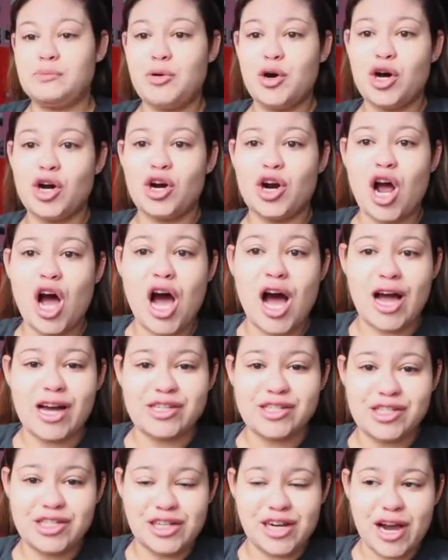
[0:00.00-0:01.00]
put her
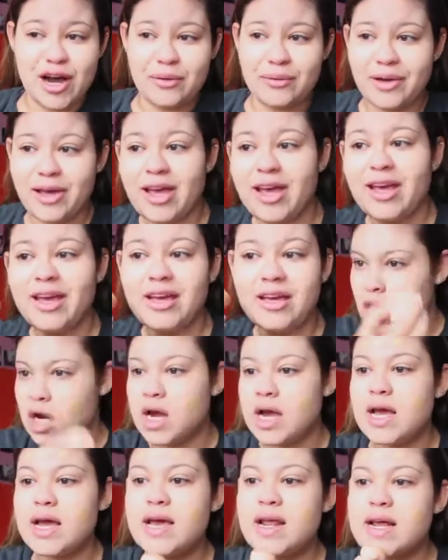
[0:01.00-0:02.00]
on, shall we? All
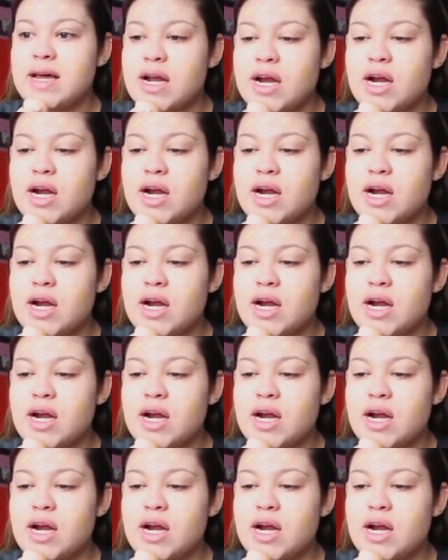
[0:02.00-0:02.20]
right.